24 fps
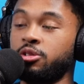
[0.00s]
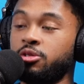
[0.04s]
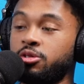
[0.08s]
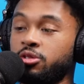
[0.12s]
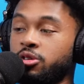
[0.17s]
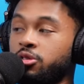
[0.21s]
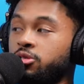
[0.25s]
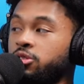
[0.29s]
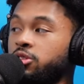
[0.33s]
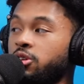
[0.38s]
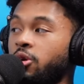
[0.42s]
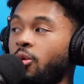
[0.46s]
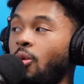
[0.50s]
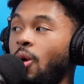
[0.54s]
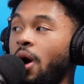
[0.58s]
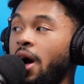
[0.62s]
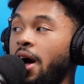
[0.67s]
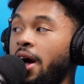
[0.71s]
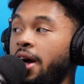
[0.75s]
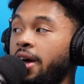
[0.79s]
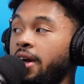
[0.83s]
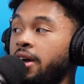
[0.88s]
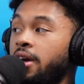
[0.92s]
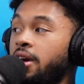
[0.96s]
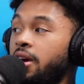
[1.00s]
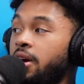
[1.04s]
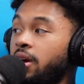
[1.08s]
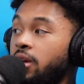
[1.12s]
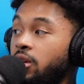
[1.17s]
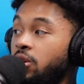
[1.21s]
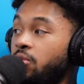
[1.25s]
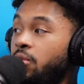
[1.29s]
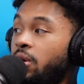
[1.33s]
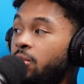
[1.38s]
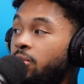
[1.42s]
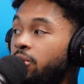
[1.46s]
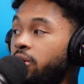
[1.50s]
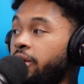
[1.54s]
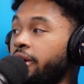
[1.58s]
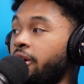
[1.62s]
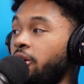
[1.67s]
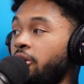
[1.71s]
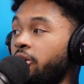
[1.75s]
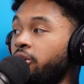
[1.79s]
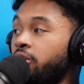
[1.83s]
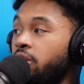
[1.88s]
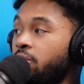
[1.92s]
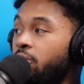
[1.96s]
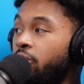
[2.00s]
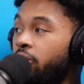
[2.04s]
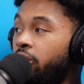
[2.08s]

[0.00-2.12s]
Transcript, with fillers: used to go to the Y. You remember like early Did